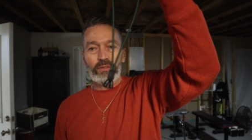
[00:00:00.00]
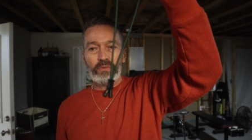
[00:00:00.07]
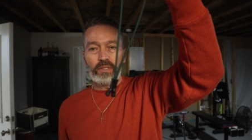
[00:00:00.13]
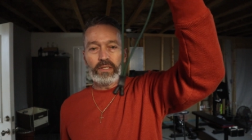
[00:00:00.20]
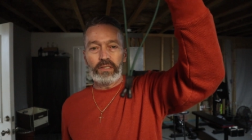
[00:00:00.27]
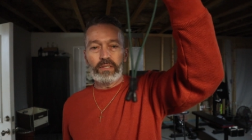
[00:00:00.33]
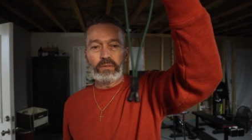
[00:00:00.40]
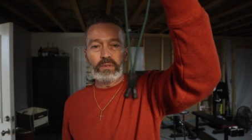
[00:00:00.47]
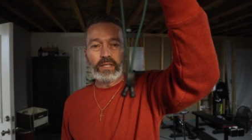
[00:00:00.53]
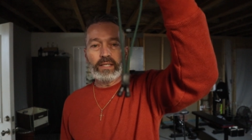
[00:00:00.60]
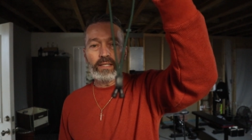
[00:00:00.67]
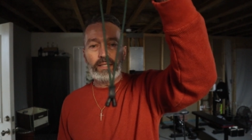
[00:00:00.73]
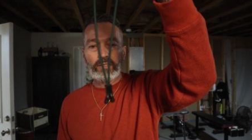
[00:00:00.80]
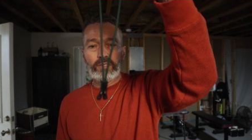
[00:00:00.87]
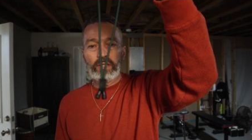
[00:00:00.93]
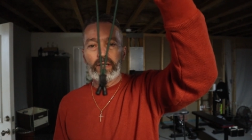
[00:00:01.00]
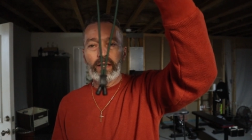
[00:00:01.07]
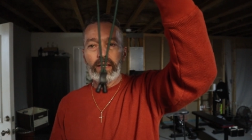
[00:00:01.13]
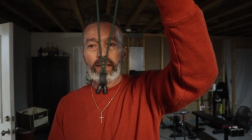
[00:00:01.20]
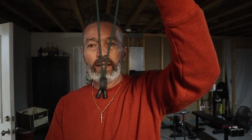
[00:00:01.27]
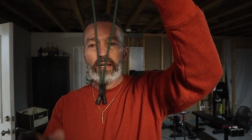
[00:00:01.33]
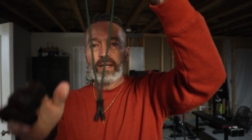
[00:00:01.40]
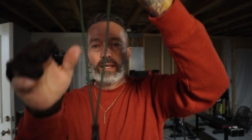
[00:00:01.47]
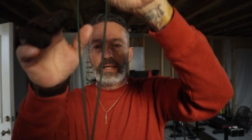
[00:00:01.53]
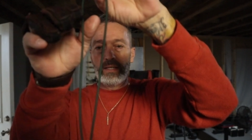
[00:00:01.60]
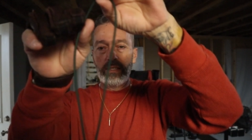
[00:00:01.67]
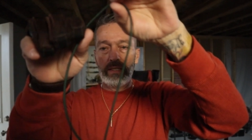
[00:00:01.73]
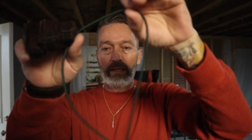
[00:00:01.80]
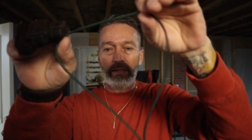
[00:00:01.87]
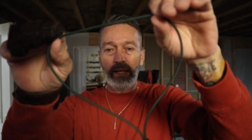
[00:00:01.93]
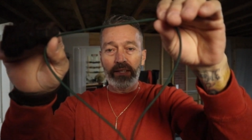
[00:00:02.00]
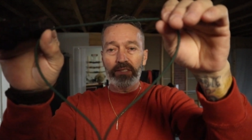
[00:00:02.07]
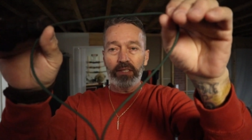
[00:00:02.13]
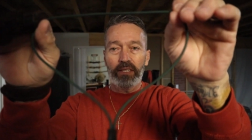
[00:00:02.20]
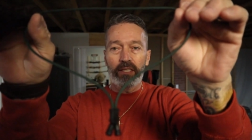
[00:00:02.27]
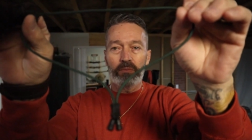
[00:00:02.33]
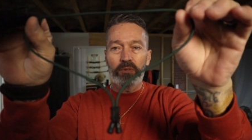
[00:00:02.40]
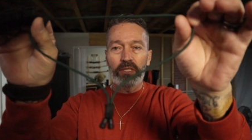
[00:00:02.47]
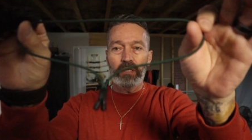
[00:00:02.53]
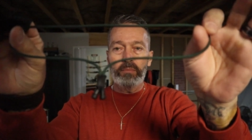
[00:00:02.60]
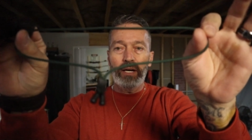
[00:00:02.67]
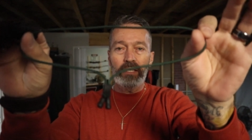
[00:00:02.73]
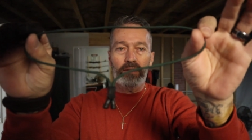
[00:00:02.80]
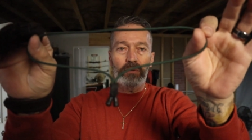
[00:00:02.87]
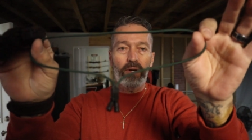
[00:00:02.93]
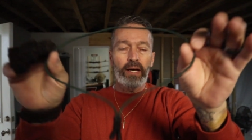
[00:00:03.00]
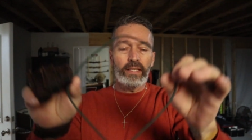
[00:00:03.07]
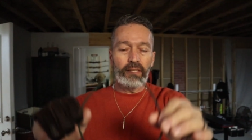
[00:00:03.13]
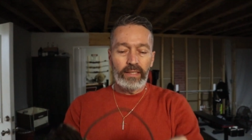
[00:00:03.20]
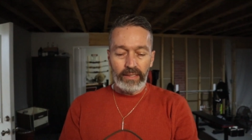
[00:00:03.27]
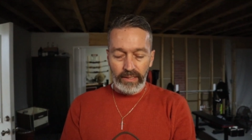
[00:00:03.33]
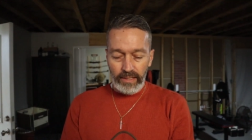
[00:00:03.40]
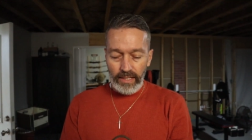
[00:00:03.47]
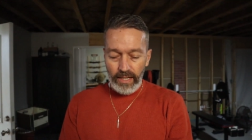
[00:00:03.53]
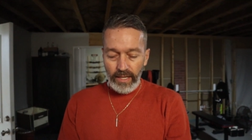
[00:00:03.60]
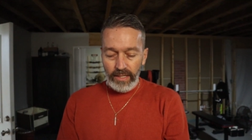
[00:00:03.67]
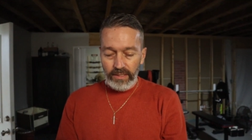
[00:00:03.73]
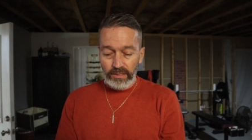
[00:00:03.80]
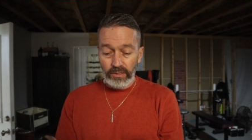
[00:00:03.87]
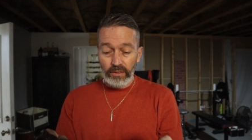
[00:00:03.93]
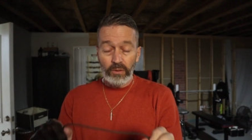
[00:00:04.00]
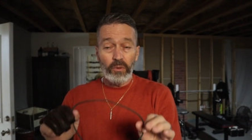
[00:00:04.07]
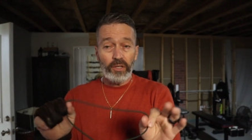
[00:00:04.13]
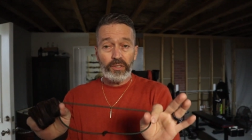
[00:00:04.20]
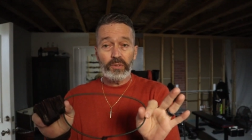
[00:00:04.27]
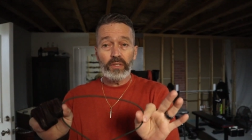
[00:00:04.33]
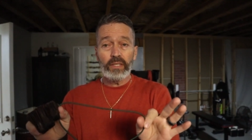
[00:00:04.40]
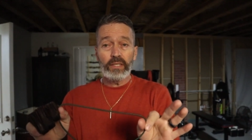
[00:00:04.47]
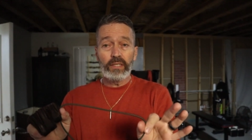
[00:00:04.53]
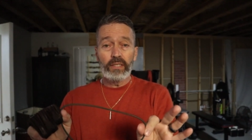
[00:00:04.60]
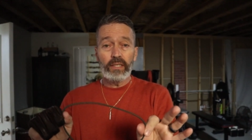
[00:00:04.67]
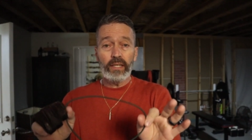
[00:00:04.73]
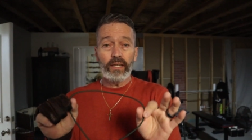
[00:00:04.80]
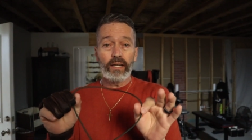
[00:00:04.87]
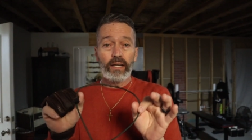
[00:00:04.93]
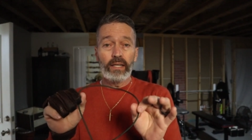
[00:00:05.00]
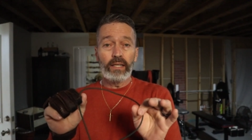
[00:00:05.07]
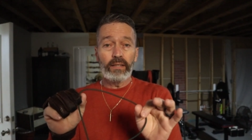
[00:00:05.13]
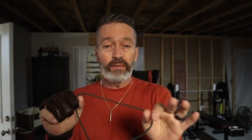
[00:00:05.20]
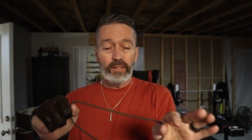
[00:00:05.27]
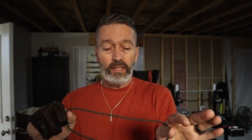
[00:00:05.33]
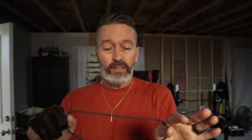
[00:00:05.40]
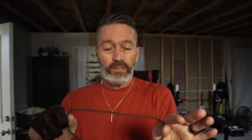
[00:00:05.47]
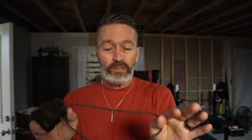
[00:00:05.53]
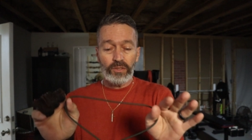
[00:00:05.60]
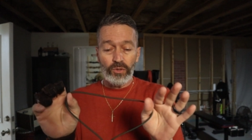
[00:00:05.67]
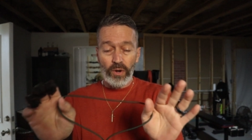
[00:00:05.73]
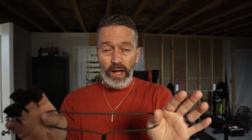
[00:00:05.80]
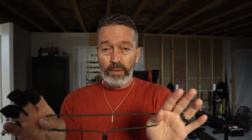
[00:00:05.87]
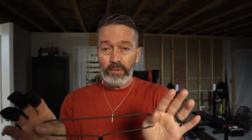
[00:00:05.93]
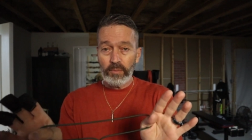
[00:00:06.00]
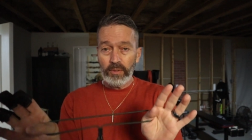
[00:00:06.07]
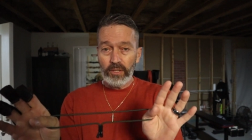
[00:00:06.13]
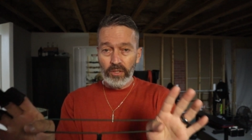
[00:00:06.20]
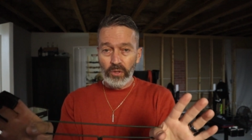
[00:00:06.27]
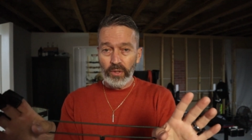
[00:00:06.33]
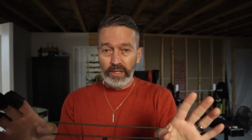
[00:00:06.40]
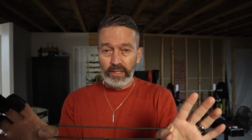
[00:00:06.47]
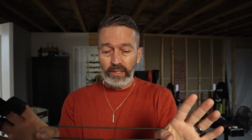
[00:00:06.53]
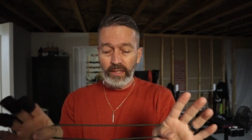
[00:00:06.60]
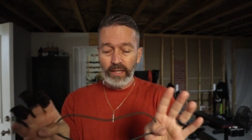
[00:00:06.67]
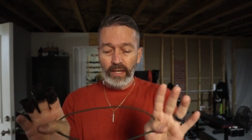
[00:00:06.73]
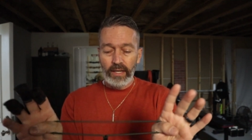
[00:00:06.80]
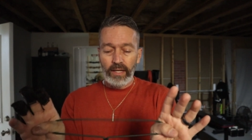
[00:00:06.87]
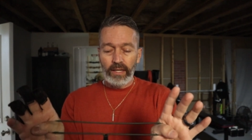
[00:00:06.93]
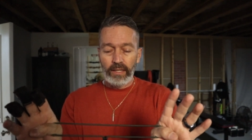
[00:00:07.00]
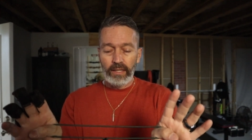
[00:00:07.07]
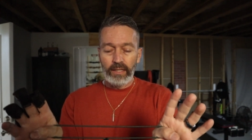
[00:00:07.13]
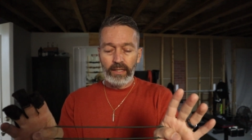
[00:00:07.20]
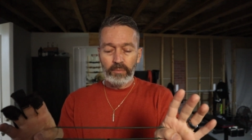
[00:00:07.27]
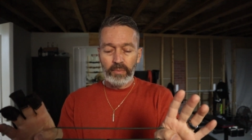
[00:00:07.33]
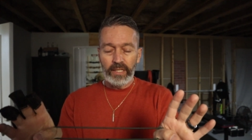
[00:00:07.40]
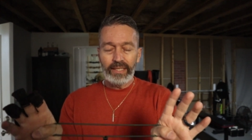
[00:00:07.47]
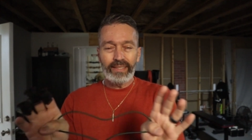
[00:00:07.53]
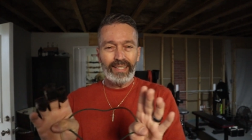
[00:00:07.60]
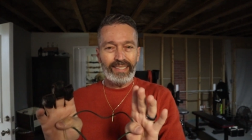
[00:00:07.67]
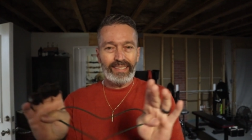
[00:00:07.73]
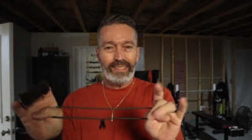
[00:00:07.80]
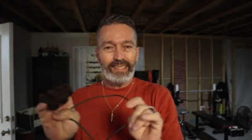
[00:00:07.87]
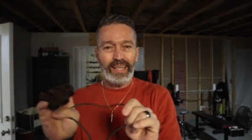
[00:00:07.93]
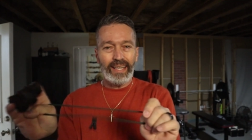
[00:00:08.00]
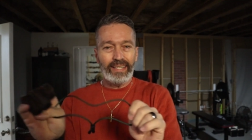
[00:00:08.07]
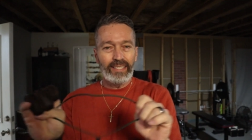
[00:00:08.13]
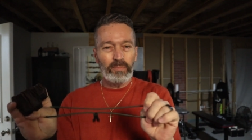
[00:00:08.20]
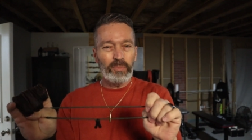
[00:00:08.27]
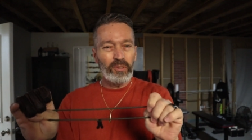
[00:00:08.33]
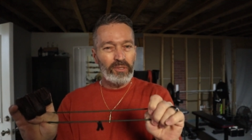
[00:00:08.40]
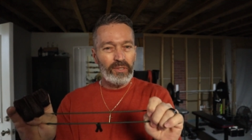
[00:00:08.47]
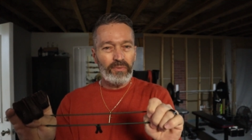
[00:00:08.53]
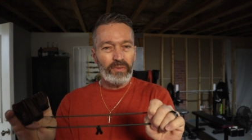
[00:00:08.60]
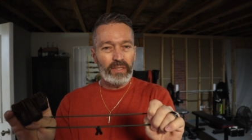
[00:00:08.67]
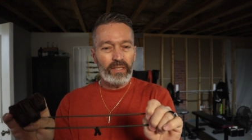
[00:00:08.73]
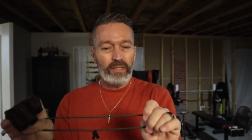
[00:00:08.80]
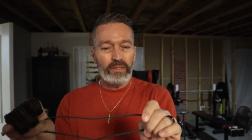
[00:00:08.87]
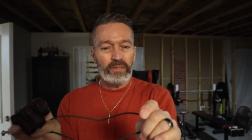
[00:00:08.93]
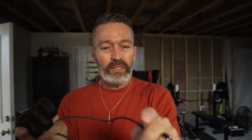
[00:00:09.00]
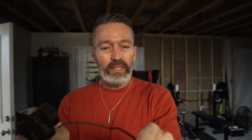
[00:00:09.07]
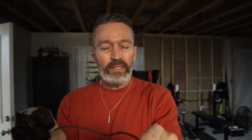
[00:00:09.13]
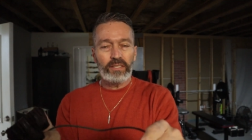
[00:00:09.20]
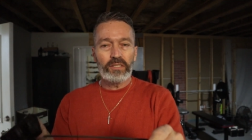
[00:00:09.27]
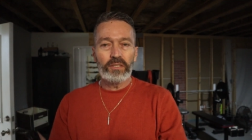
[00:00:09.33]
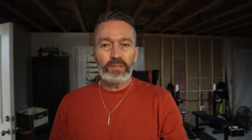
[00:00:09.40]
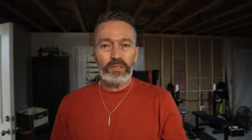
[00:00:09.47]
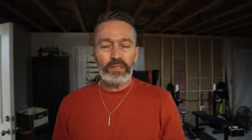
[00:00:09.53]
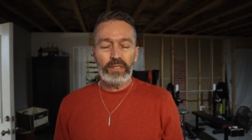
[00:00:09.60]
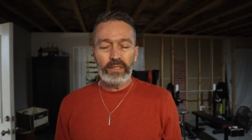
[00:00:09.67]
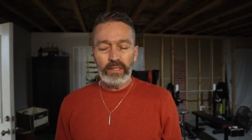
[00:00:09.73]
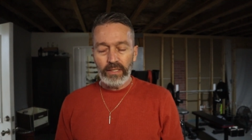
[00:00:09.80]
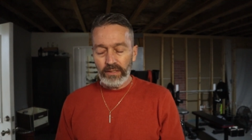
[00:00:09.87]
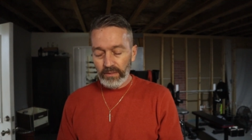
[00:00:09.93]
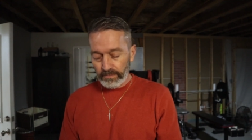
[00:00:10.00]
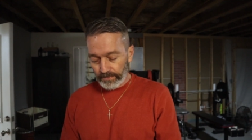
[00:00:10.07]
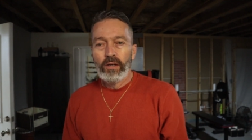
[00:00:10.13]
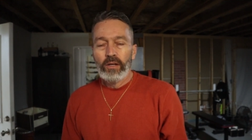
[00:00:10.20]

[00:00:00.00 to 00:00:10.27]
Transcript: I figured, why not, I'll try it. It actually comes in about the right length, so it works really good. It does grab the bow quickly, but it doesn't tighten up on your fingers like a shoestring does.